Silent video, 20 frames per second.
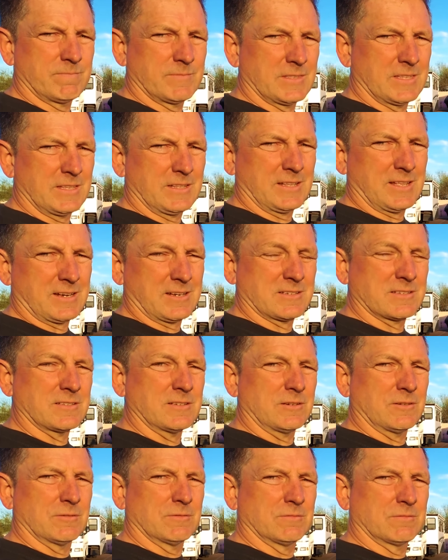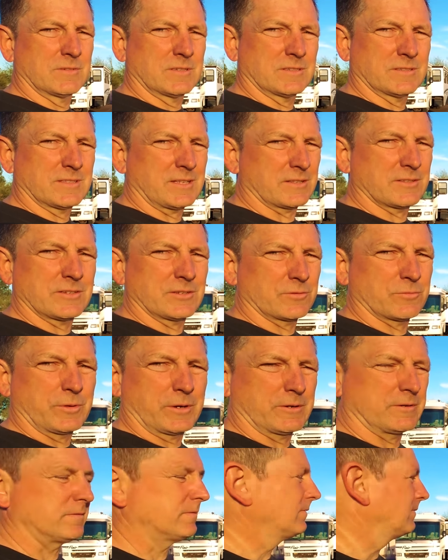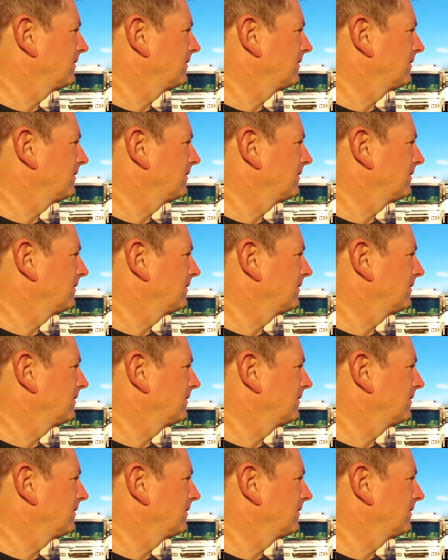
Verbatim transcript: Then let us know because that's just weird.